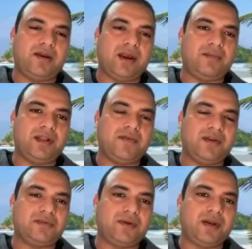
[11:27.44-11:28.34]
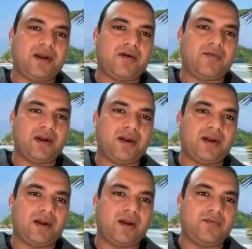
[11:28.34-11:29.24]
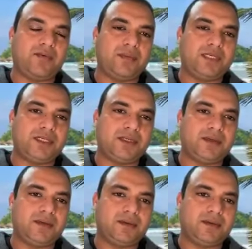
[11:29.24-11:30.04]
Can you tell me the difference between Cloud Front and Cloud Formation?